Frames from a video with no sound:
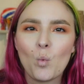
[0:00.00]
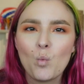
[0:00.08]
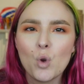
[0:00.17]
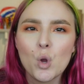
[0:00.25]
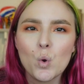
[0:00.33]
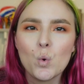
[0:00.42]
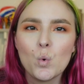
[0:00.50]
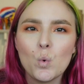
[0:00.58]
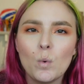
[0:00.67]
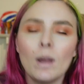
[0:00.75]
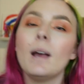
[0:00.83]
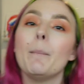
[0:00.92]
Woo!
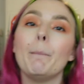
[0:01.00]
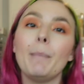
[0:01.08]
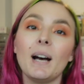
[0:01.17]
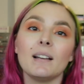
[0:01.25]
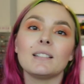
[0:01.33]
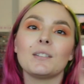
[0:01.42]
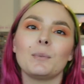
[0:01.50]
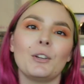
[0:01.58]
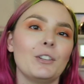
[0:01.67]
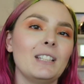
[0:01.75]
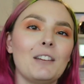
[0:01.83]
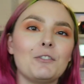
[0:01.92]
But we
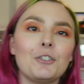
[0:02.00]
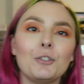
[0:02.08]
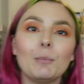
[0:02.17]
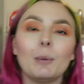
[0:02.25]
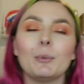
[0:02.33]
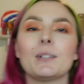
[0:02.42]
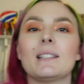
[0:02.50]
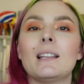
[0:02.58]
only have two more books